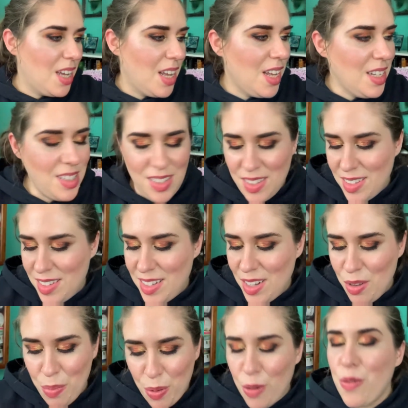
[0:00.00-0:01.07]
it
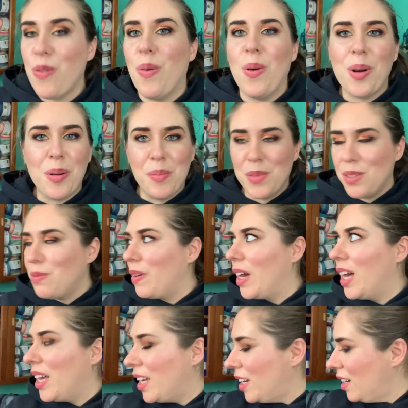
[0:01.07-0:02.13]
still performs
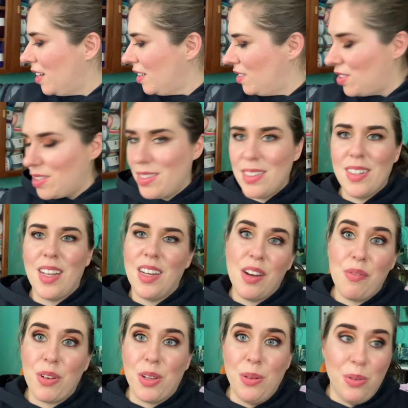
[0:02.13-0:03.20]
fine. I
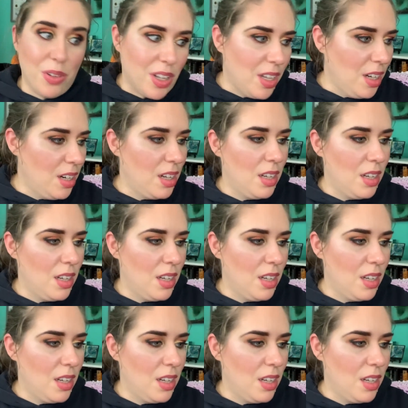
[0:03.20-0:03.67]
never use it.